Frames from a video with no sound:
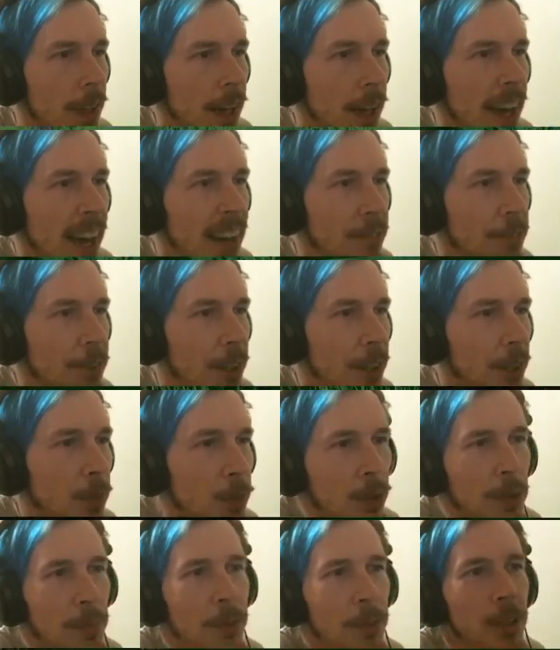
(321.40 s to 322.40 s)
I haven't figured out
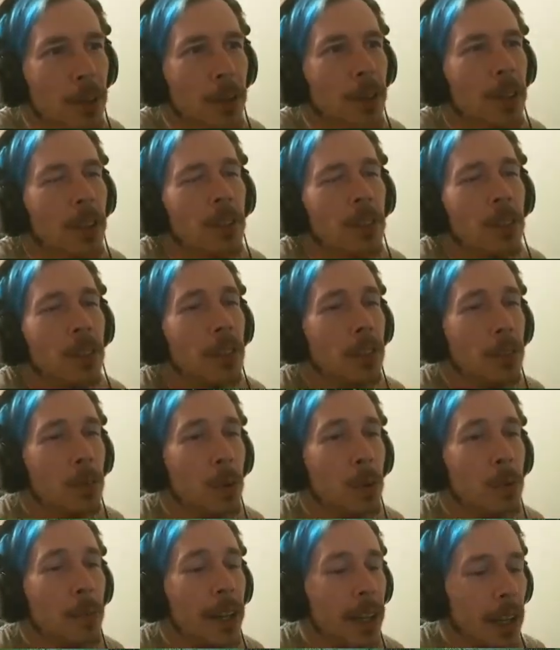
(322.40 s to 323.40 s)
what I'm going to do with this. This is
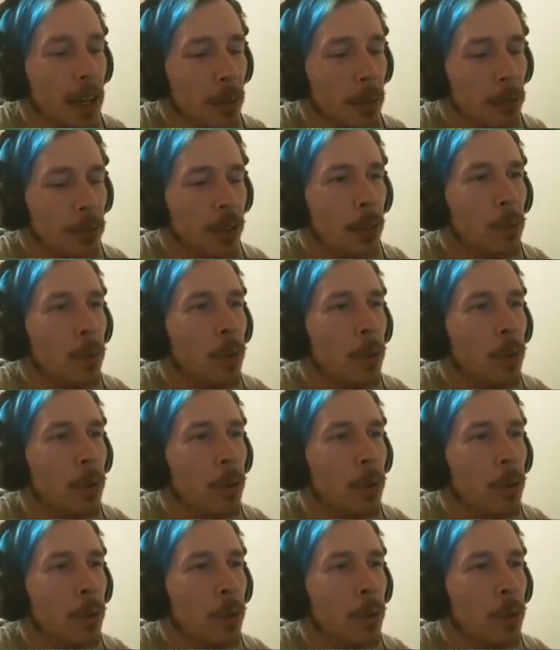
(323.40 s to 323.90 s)
where my campsite